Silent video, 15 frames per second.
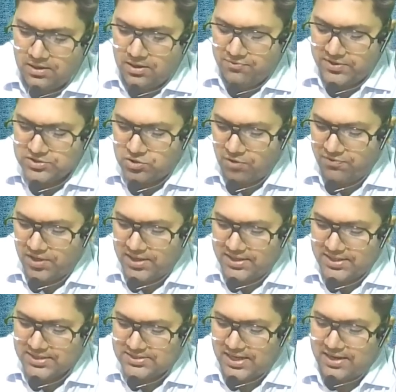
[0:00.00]
First of all,
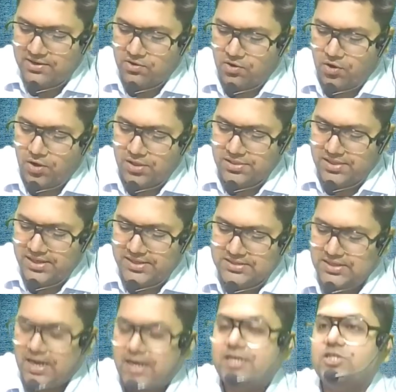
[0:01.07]
understand all these
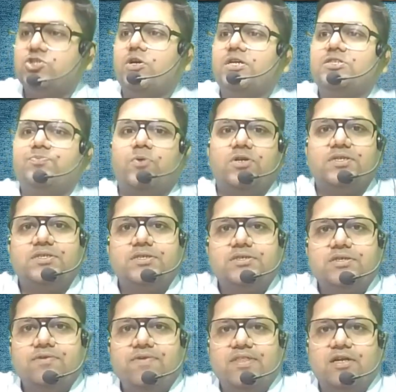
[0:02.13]
are insurance
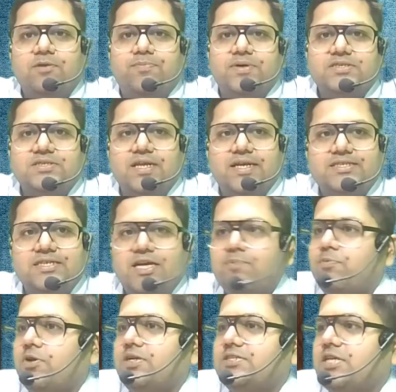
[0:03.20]
policies, whether a personal accident
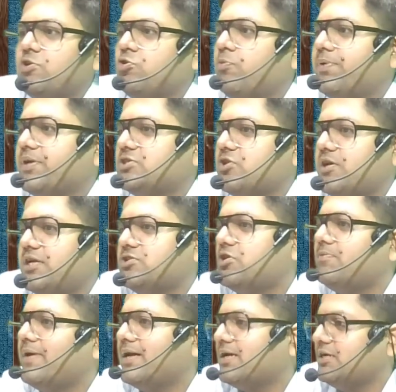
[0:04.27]
policy, group insurance, or
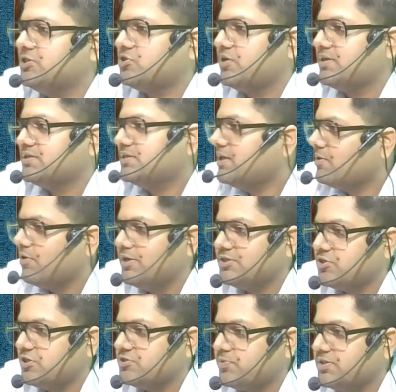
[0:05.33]
medical insurance. They are all
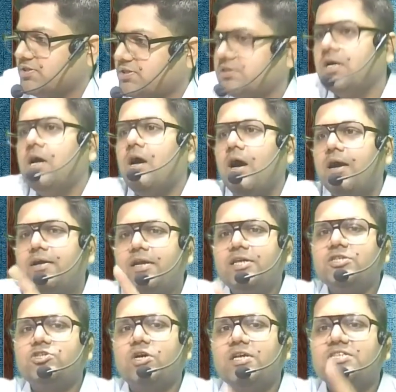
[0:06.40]
insurance policies. Under
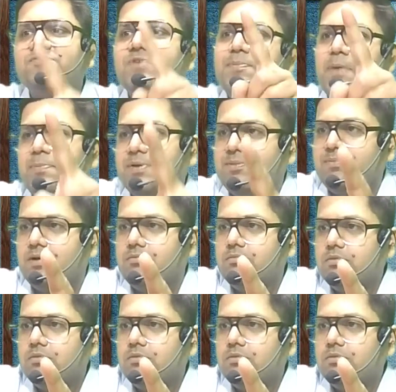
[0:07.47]
insurance, we pay premium.